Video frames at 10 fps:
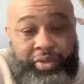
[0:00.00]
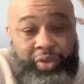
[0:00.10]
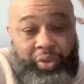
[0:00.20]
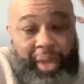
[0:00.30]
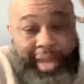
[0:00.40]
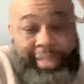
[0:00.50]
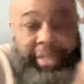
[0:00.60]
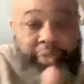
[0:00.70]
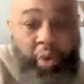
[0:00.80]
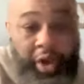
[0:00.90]
to at
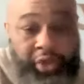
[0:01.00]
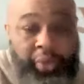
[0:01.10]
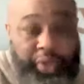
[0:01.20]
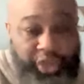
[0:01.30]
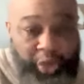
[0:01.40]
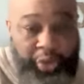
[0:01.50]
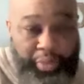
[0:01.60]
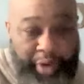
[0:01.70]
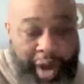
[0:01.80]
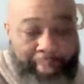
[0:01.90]
least walk through and show the
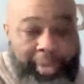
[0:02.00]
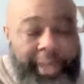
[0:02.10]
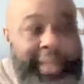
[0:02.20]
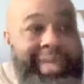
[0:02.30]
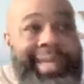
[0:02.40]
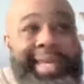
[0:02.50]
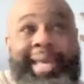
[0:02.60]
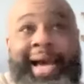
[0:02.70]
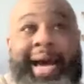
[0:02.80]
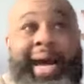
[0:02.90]
property.
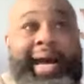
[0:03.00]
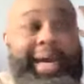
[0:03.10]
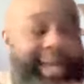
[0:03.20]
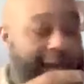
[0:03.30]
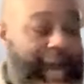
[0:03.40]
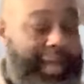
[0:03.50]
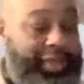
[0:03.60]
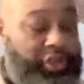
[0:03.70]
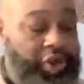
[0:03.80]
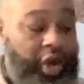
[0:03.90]
I
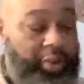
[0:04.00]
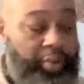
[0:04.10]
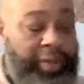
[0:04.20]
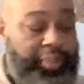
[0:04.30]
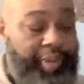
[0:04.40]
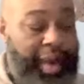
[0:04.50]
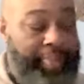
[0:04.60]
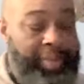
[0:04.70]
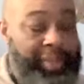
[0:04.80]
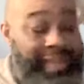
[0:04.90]
start with
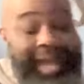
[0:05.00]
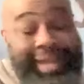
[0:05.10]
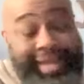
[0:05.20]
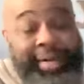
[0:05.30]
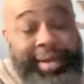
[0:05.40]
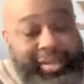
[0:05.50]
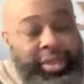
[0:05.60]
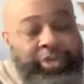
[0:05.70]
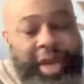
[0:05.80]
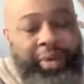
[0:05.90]
properties. And it's a
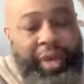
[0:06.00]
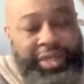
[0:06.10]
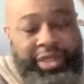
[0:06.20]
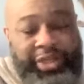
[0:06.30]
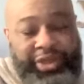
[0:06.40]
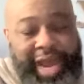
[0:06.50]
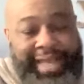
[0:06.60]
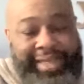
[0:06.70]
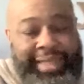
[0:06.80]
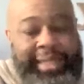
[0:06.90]
great question that you're
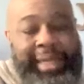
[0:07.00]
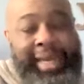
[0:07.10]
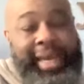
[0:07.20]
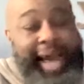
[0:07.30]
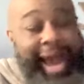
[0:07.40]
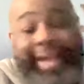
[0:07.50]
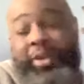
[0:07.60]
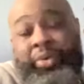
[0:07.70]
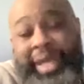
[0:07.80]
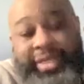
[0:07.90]
asking. I
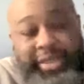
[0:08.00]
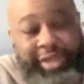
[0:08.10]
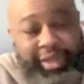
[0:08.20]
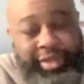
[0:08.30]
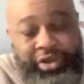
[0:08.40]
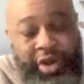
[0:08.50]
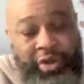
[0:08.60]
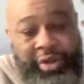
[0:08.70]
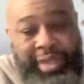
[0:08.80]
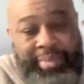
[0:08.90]
don't necessarily start
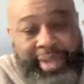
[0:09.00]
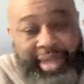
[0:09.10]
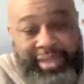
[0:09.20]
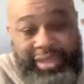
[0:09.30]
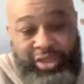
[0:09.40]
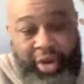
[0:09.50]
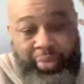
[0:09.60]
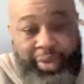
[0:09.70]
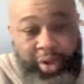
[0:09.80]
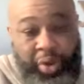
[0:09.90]
on the MLS. I start
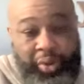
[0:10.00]
with